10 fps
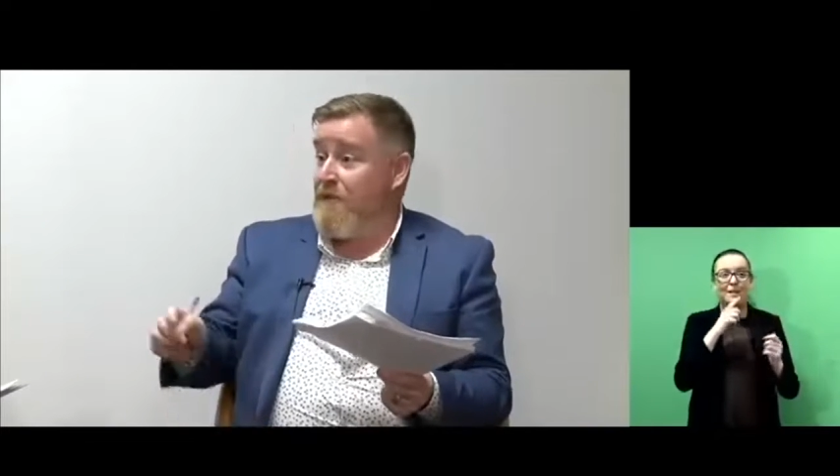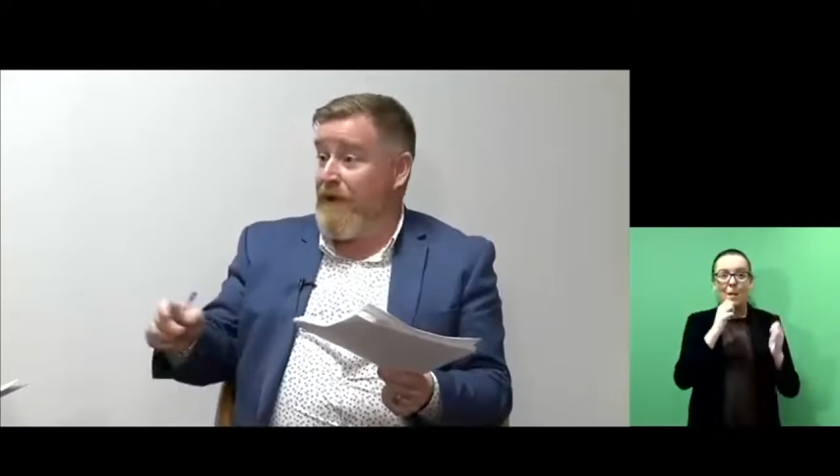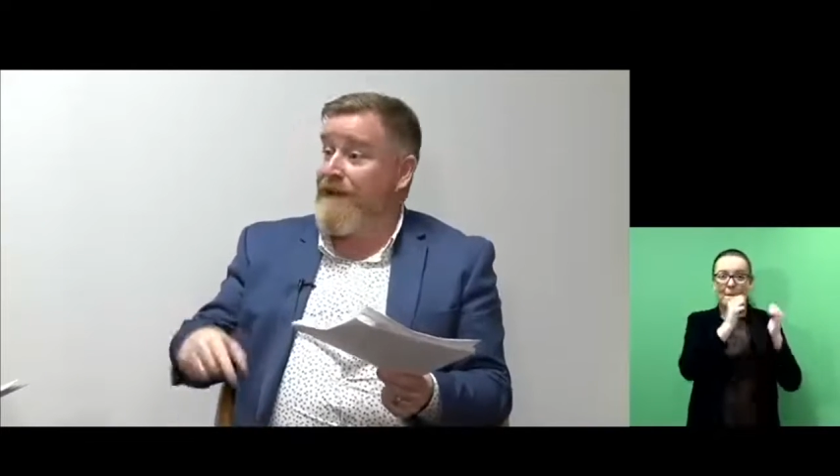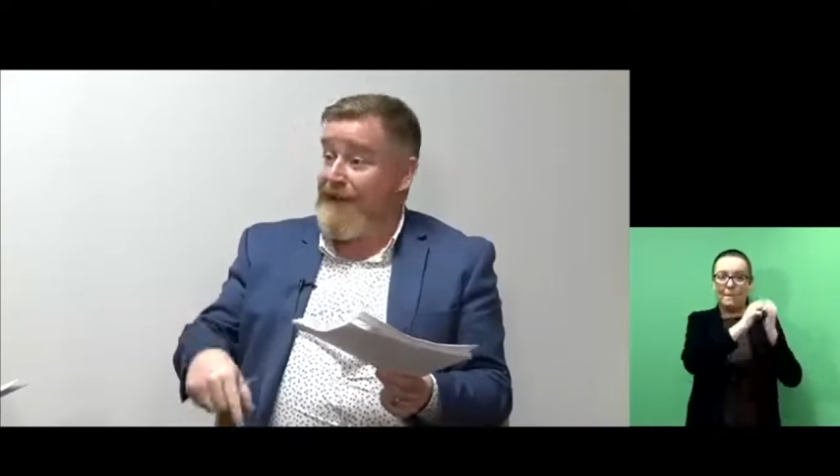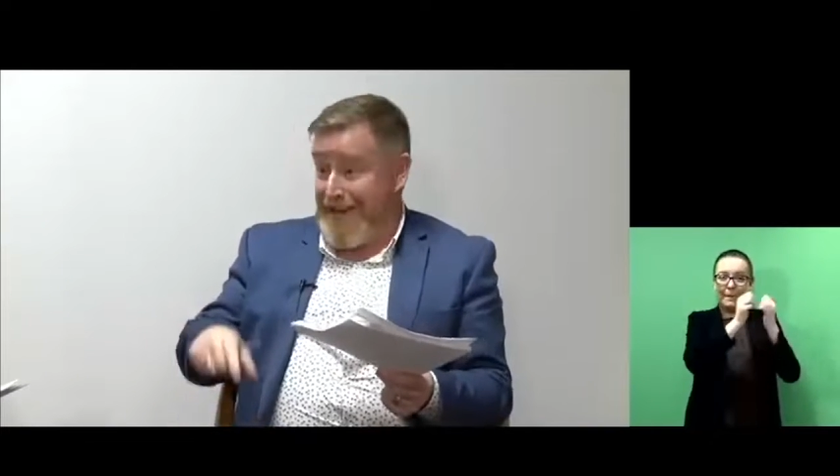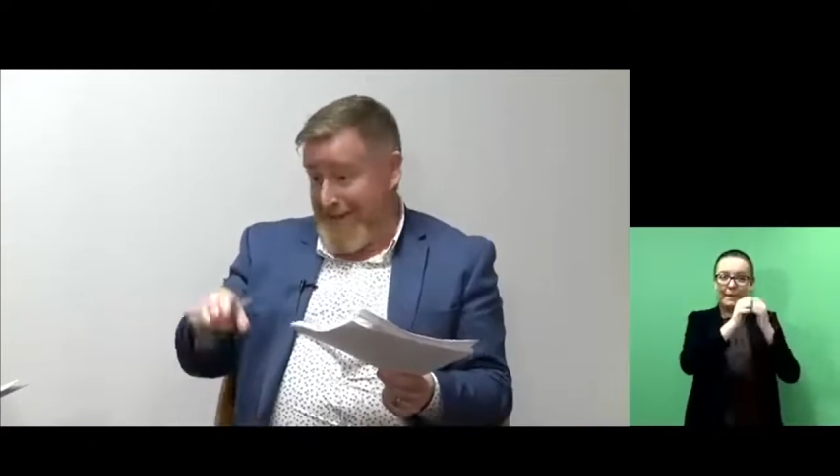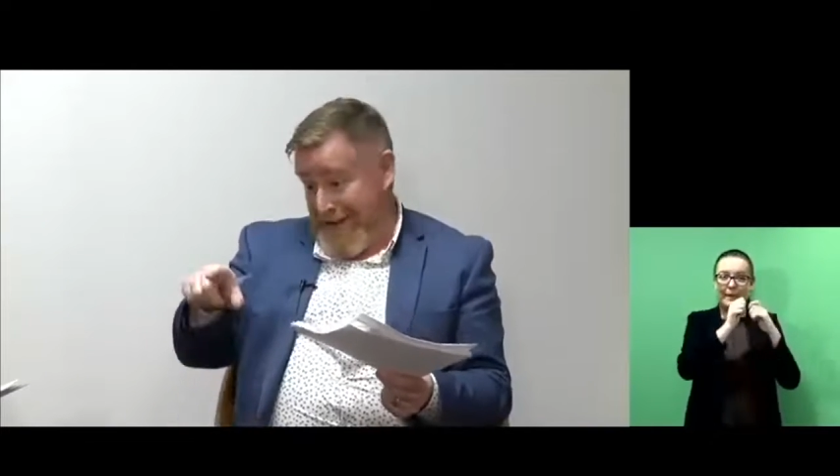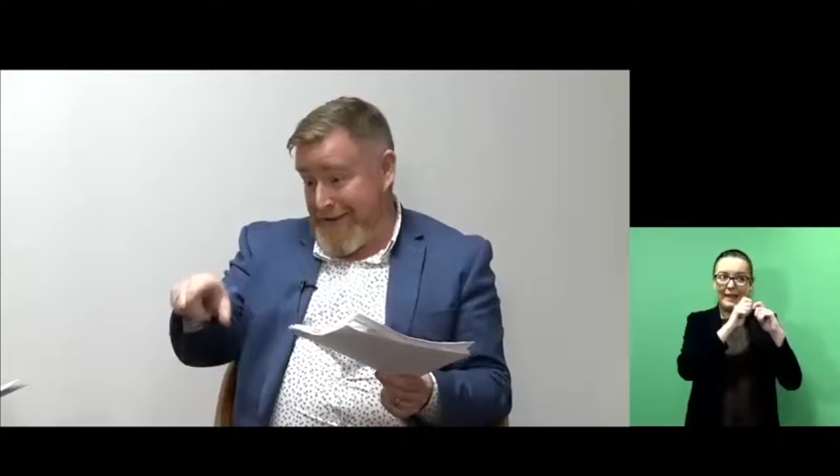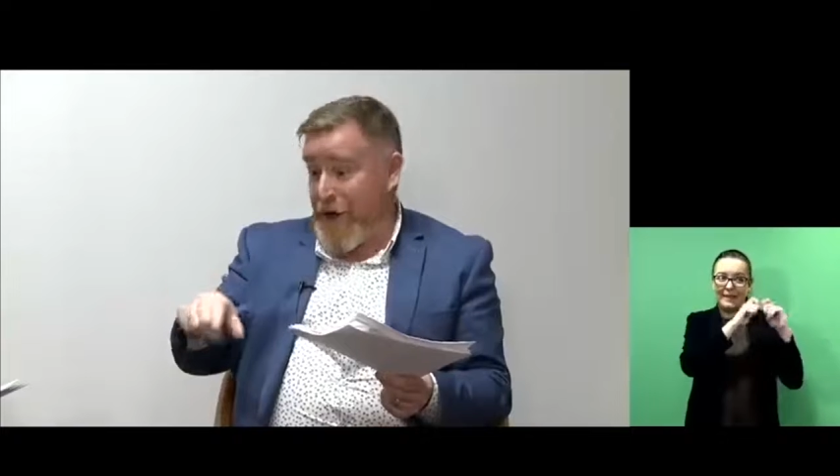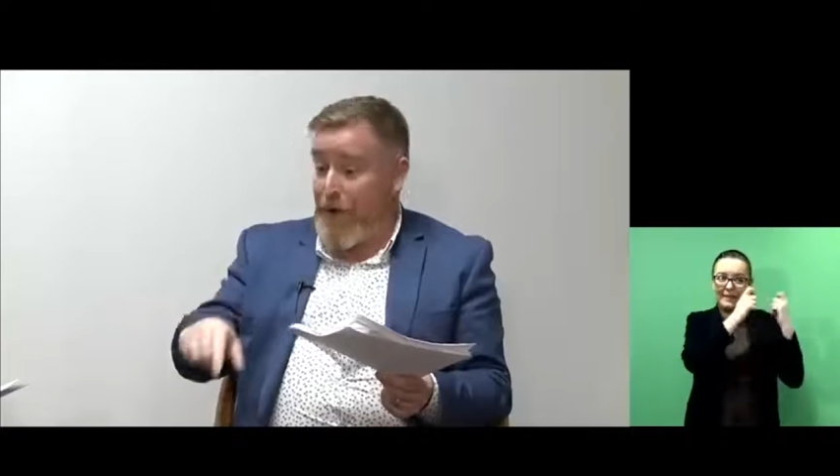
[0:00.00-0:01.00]
by linking
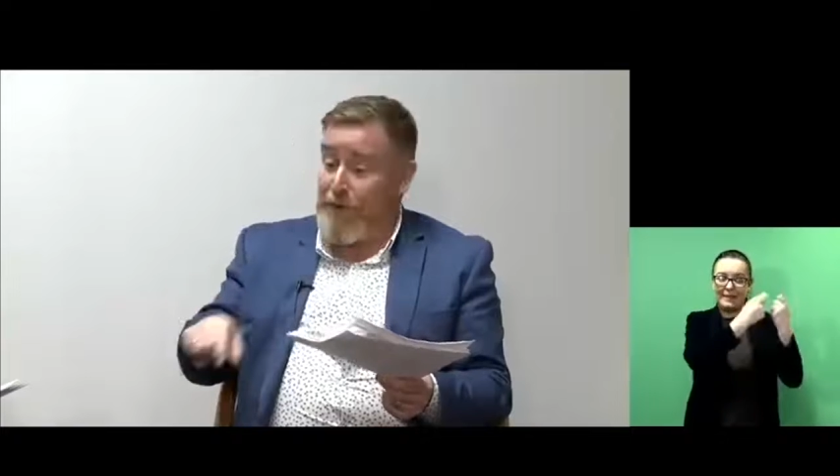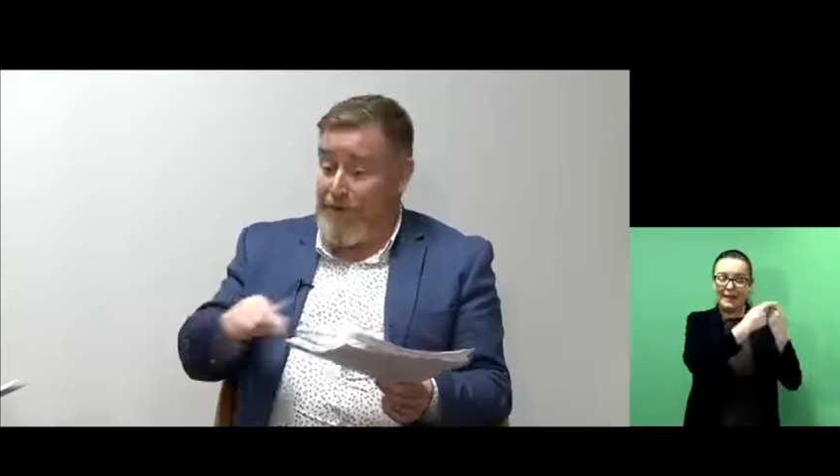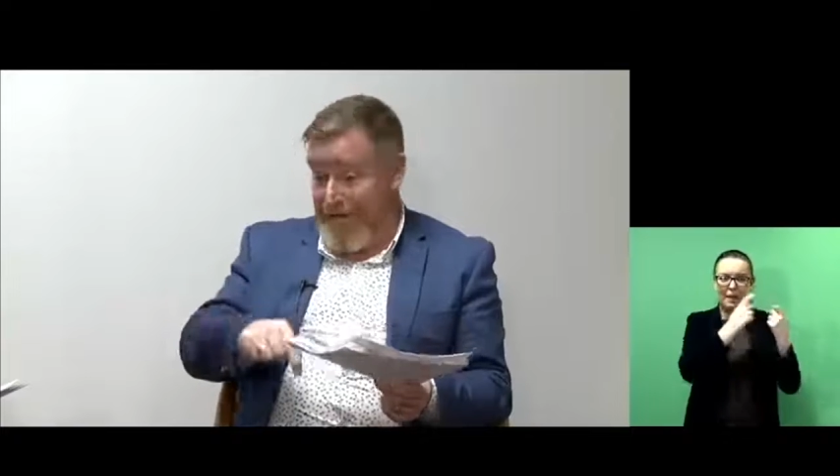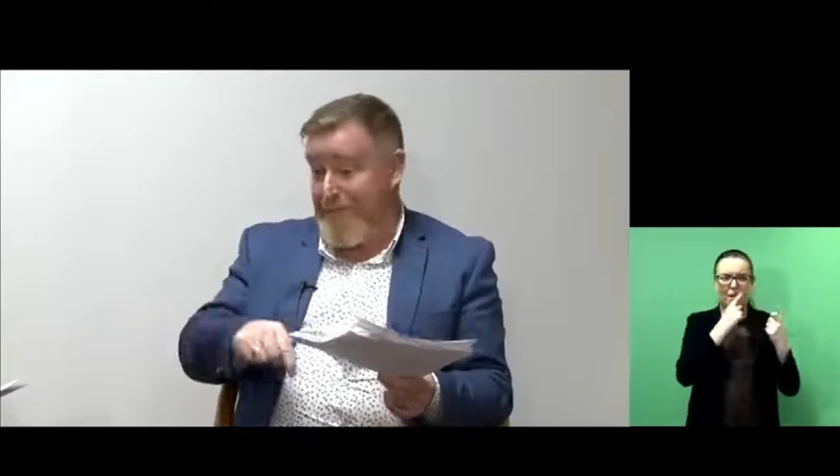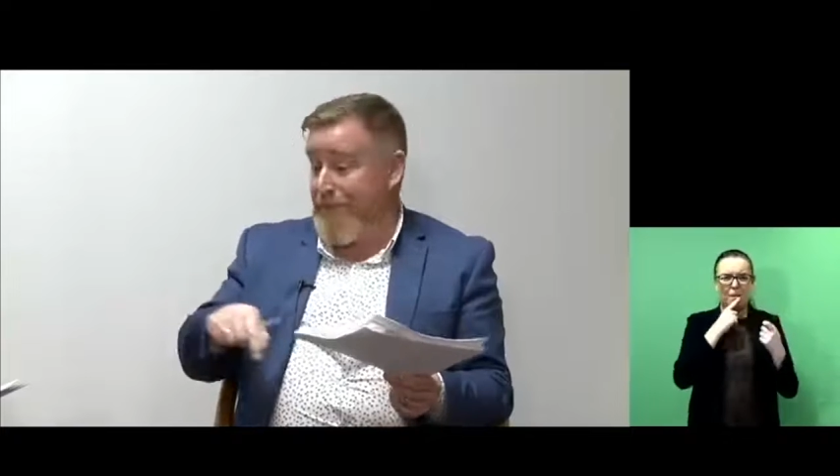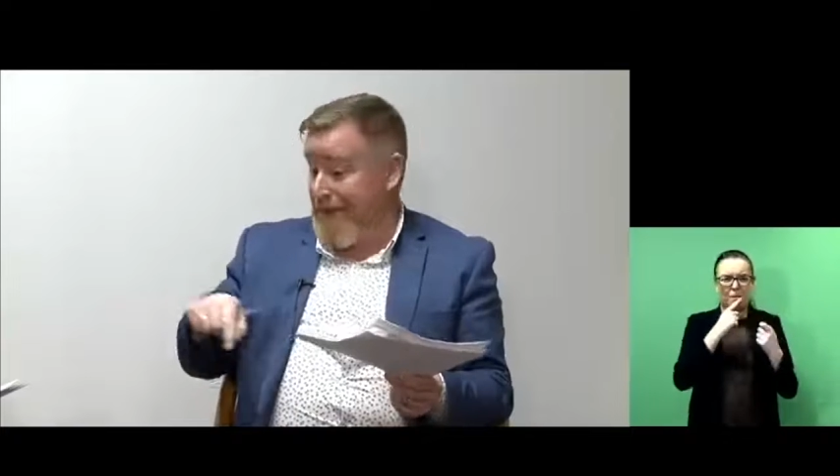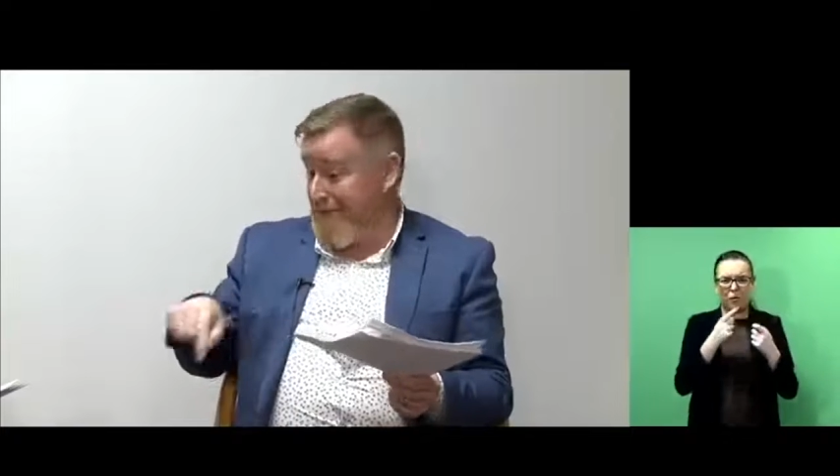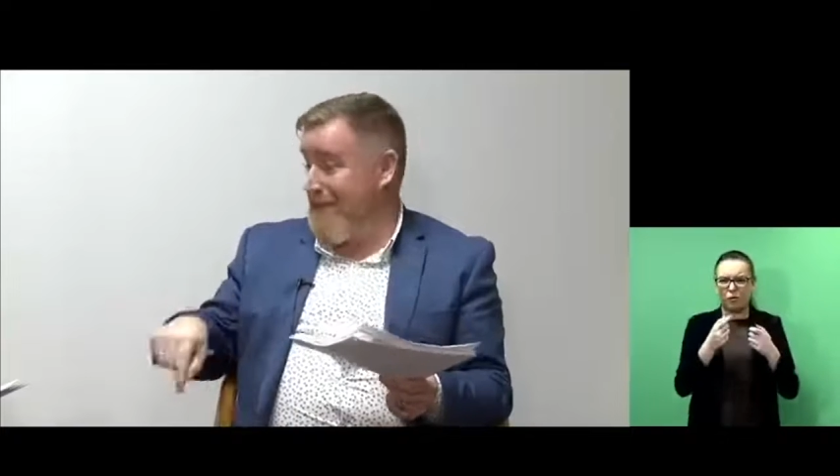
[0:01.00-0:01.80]
Athlone, Limerick,